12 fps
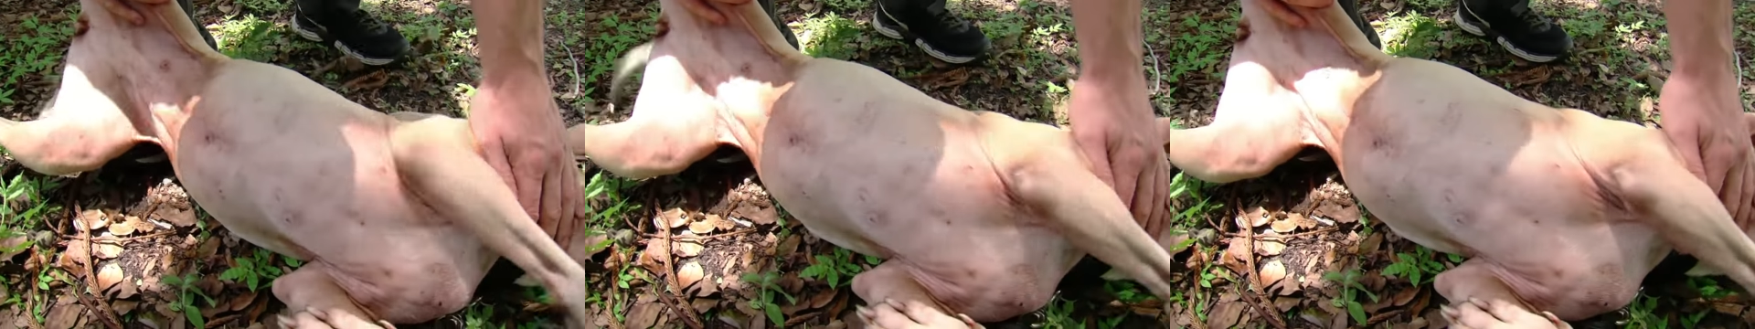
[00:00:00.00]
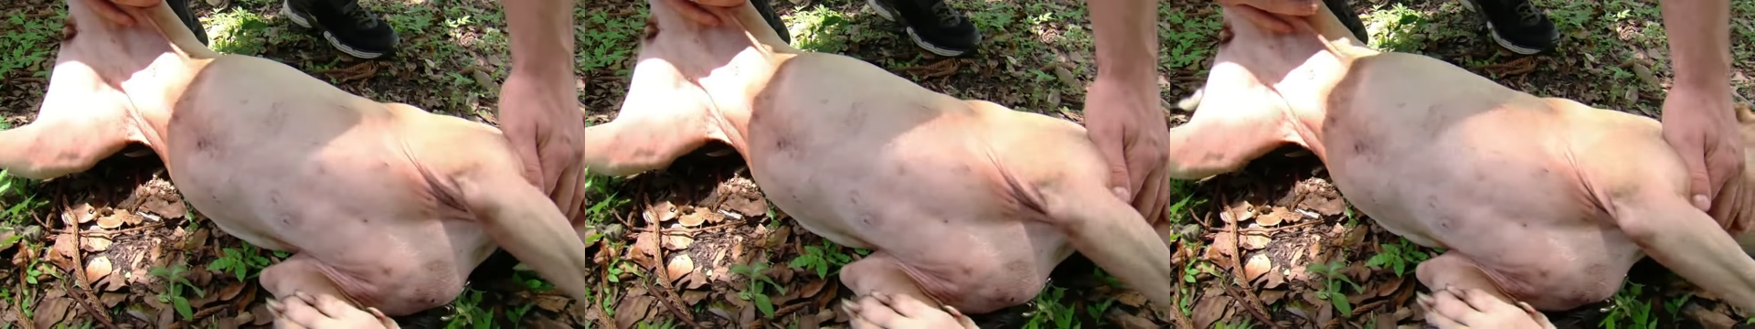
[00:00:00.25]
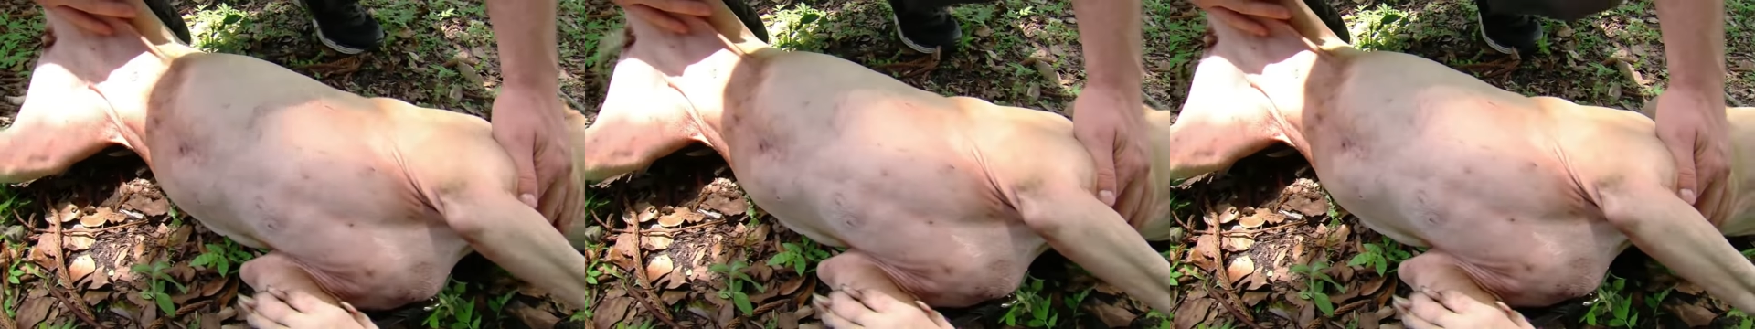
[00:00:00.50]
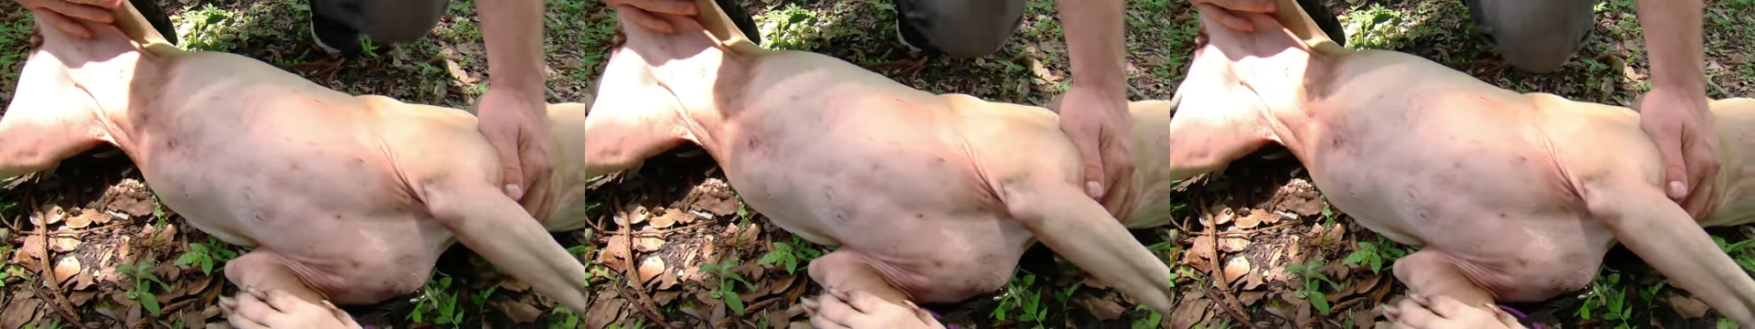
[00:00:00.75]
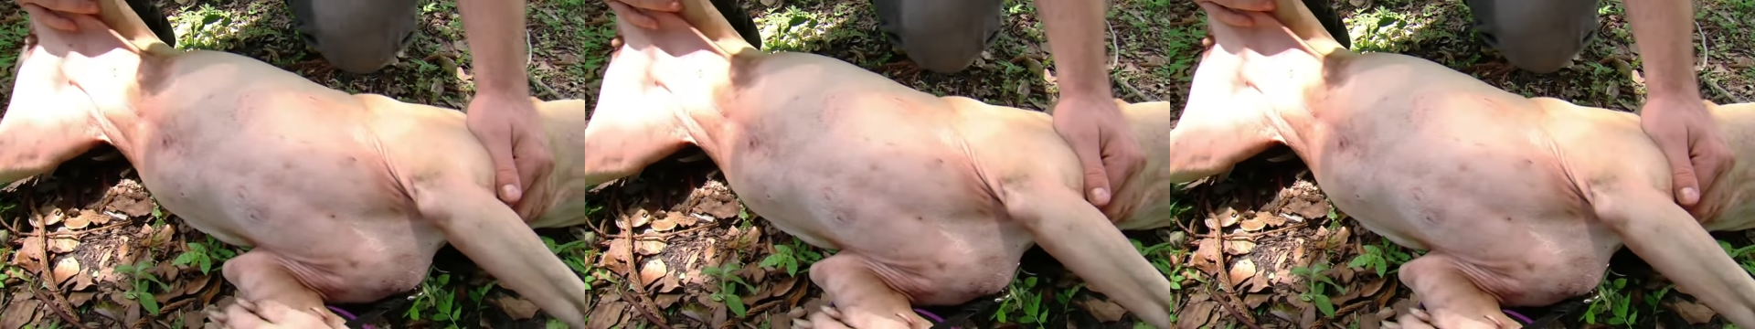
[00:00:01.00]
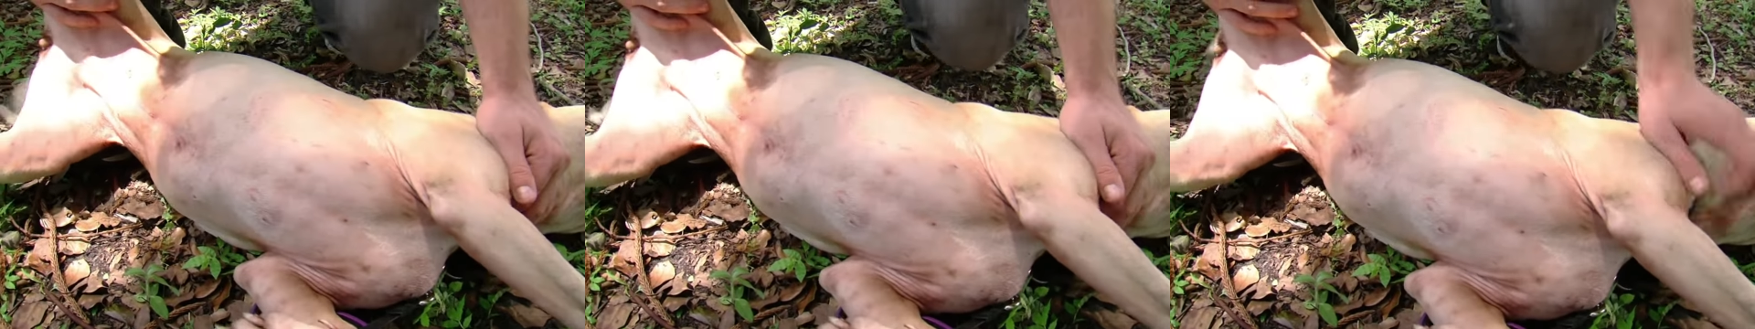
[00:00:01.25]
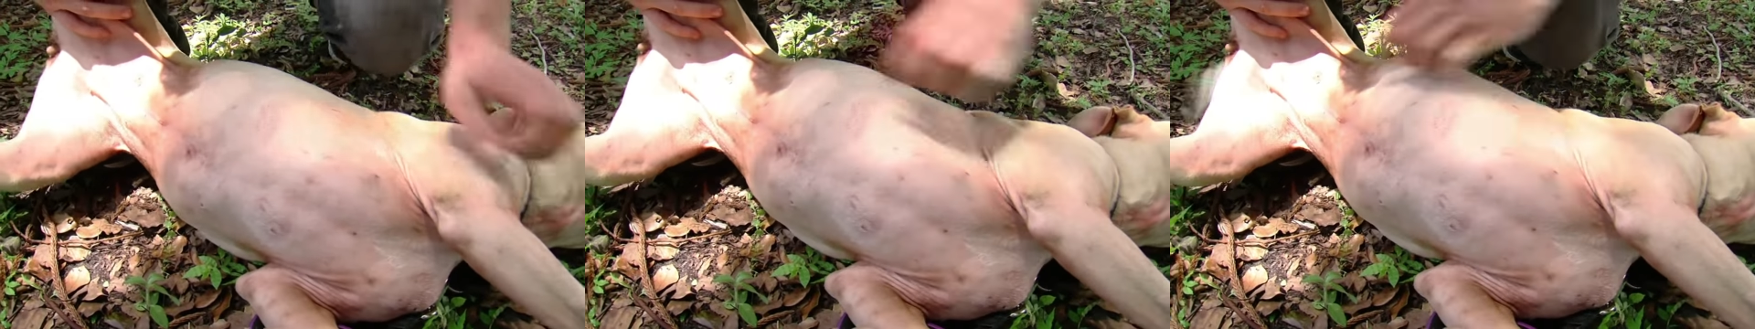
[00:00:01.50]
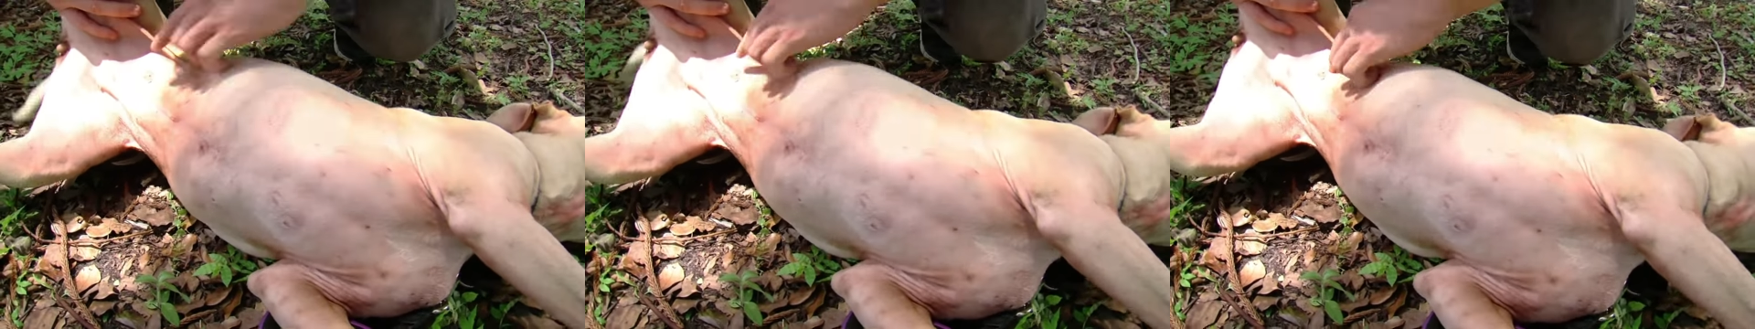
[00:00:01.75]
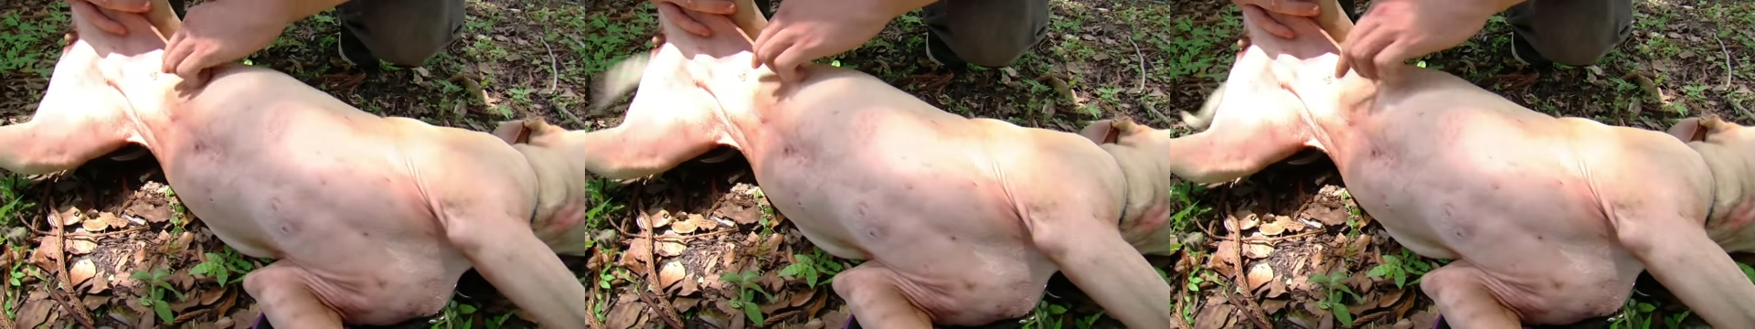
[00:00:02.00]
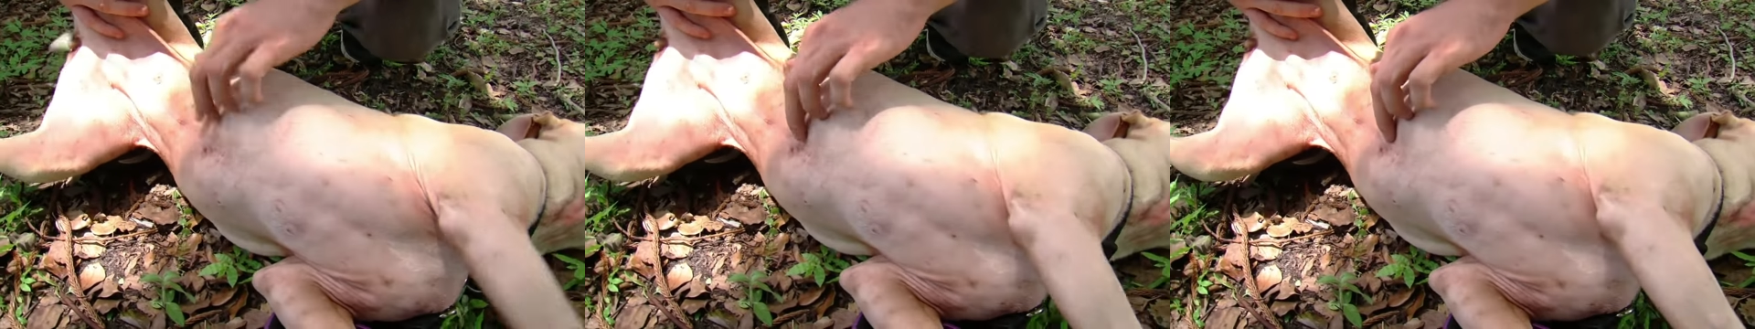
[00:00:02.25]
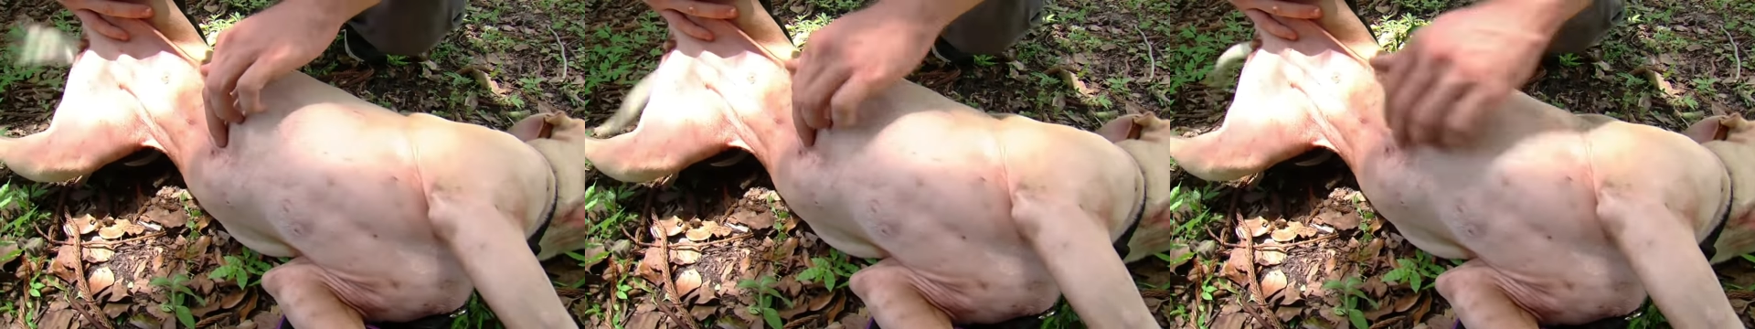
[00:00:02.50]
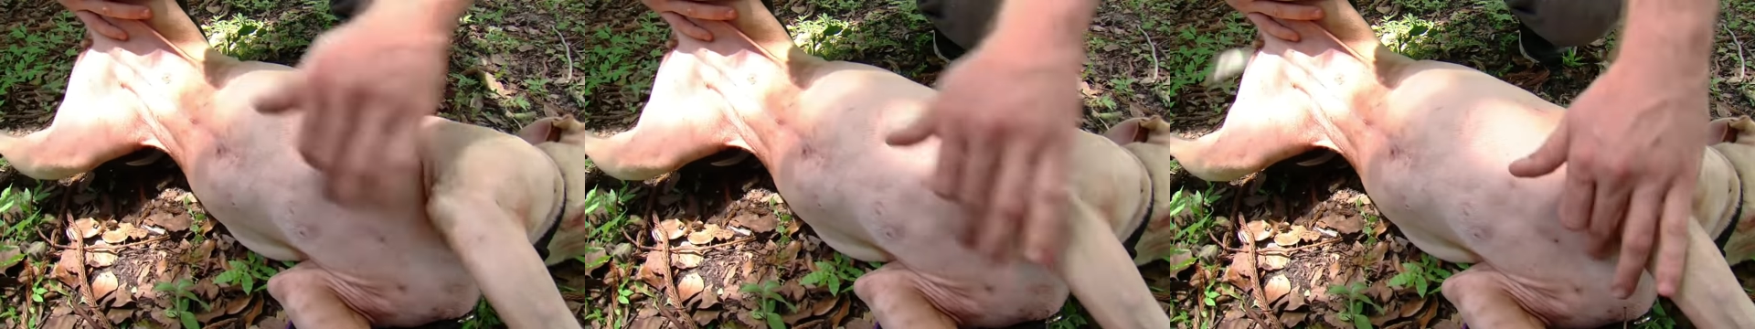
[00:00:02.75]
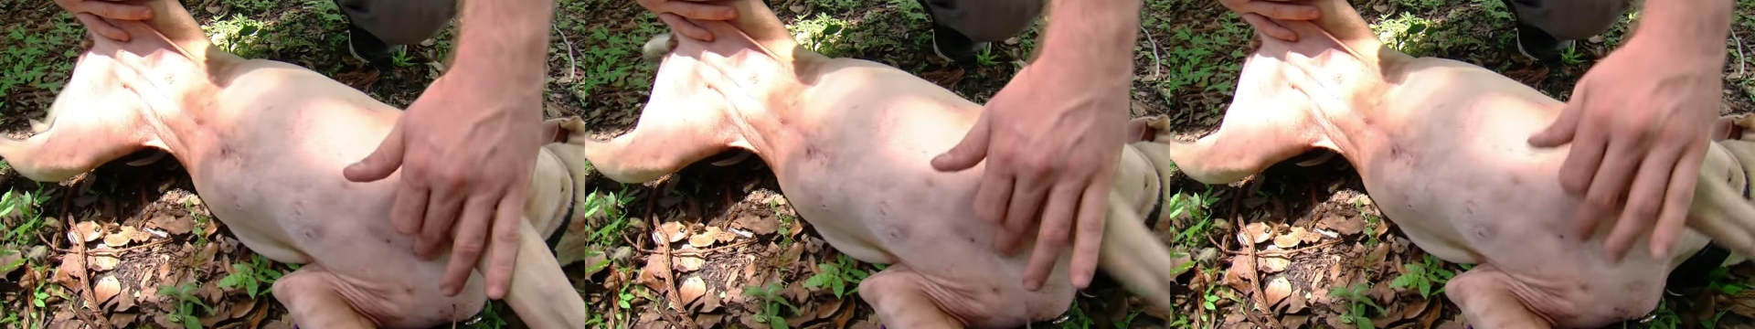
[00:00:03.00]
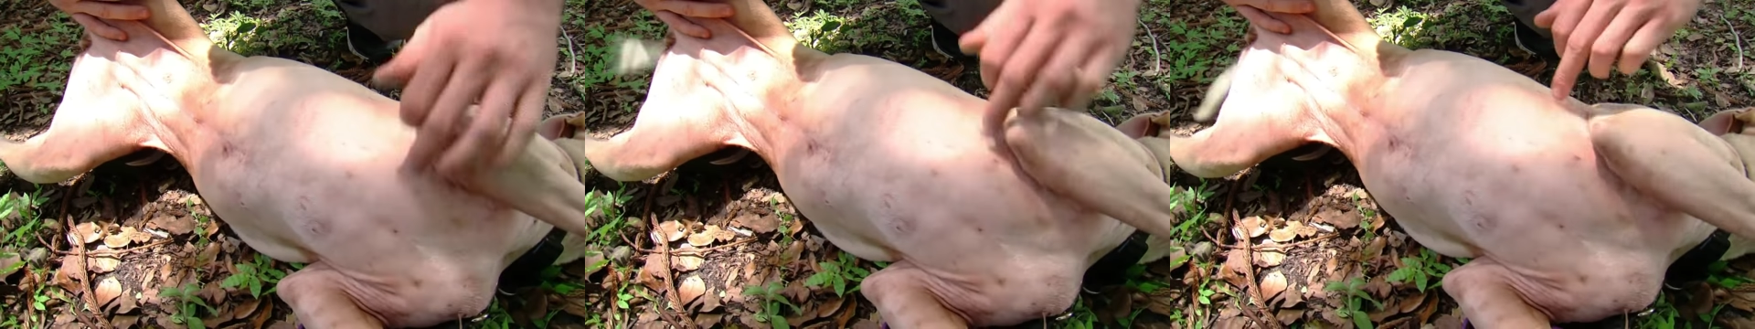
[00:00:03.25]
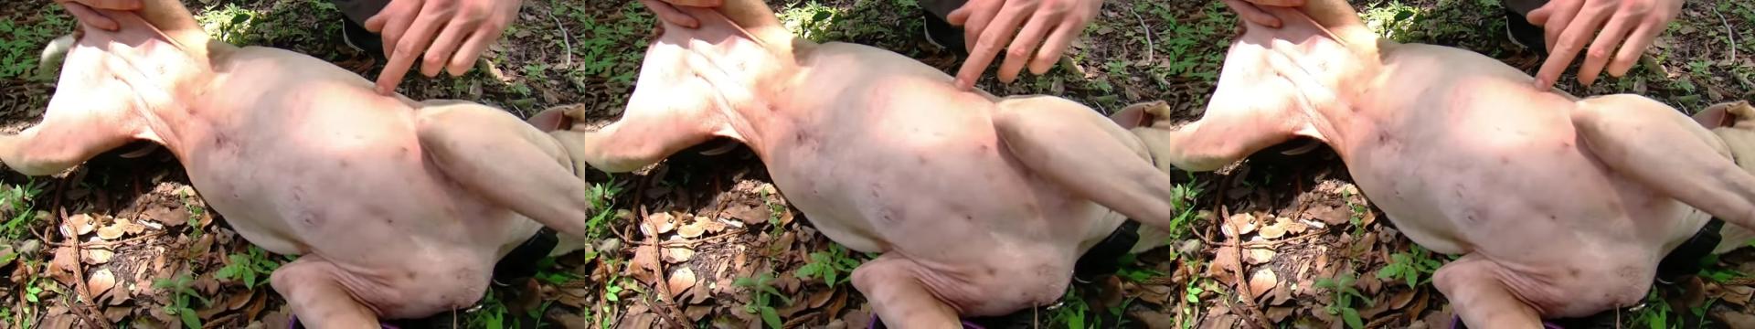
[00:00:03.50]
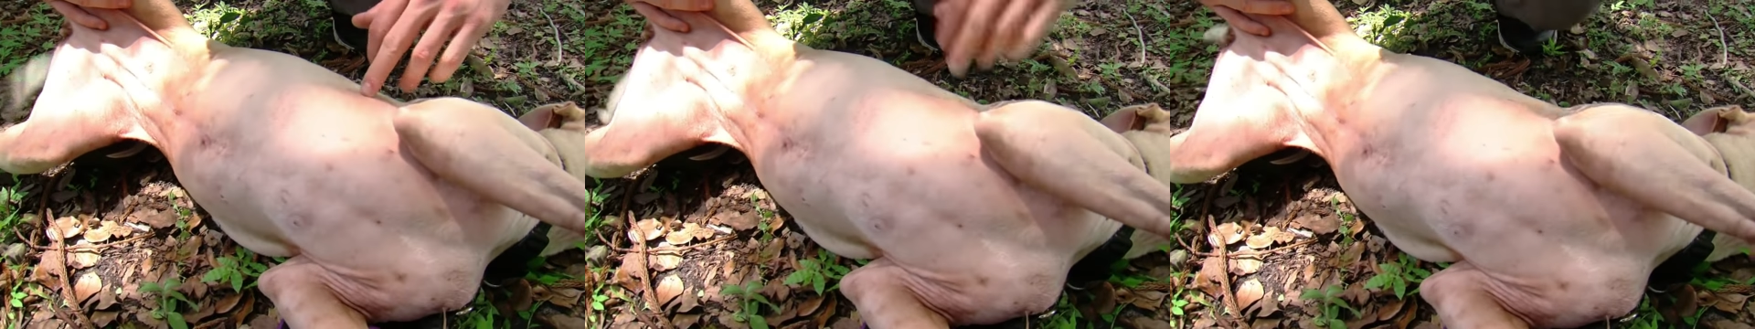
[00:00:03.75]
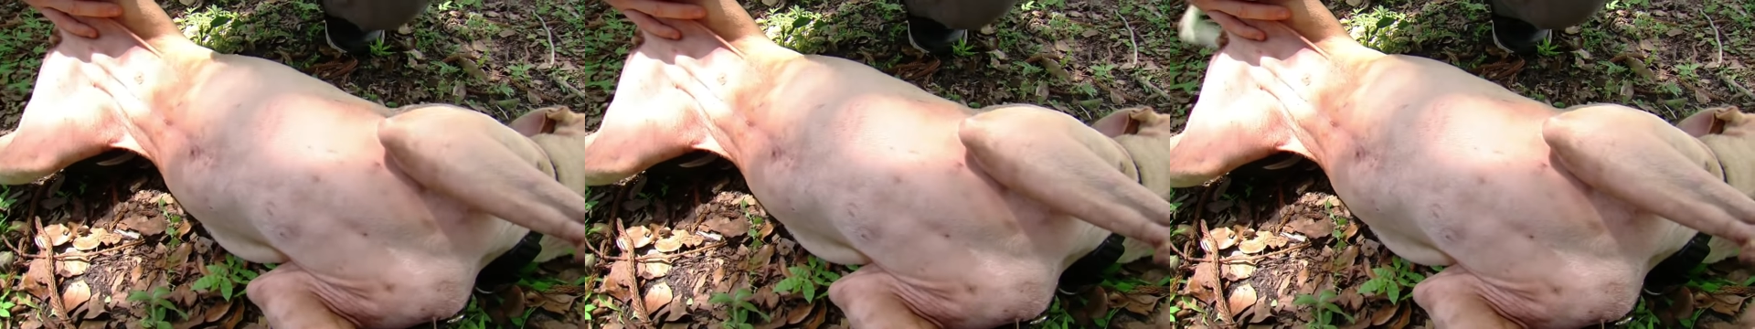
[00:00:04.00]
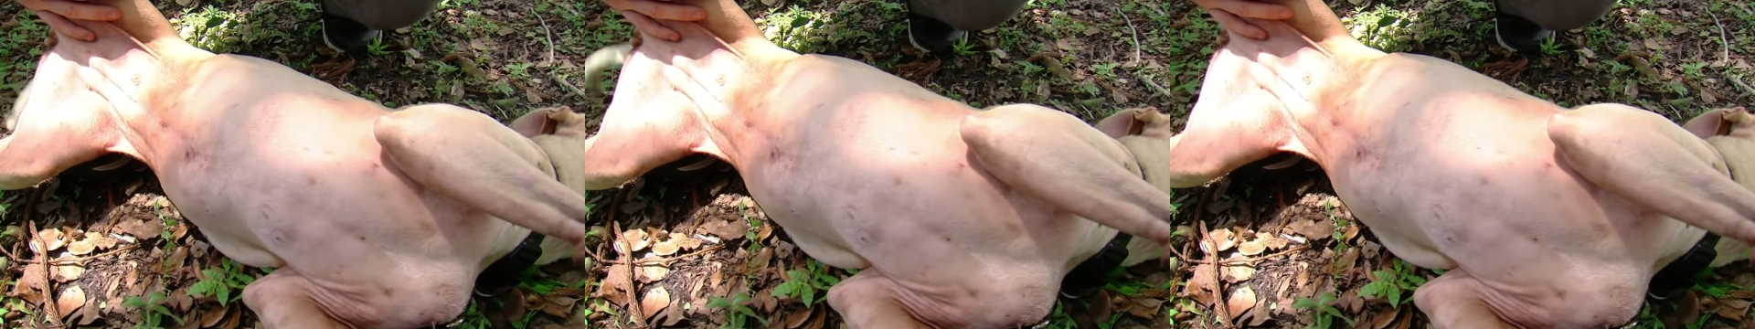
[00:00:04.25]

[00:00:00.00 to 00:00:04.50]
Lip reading: No face is visible, so there are no lips to read.